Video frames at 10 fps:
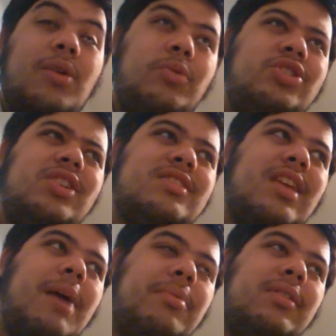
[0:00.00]
which is
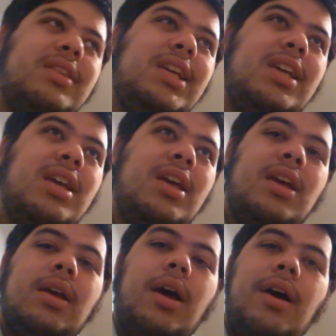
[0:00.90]
apparently
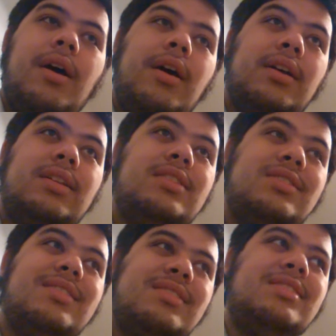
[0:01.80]
uh, it
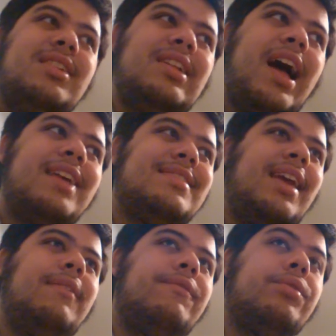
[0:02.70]
still has
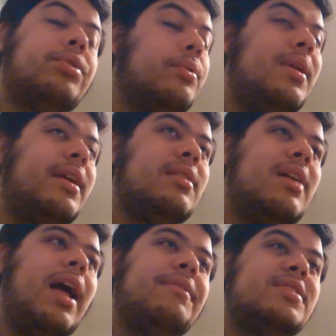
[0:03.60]
a three and a
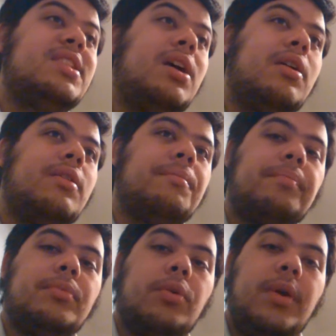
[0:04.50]
half star
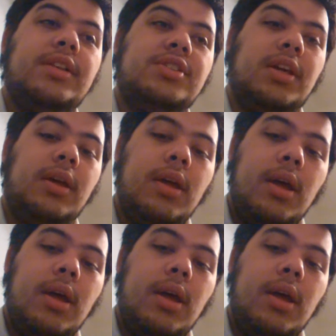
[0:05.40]
rating.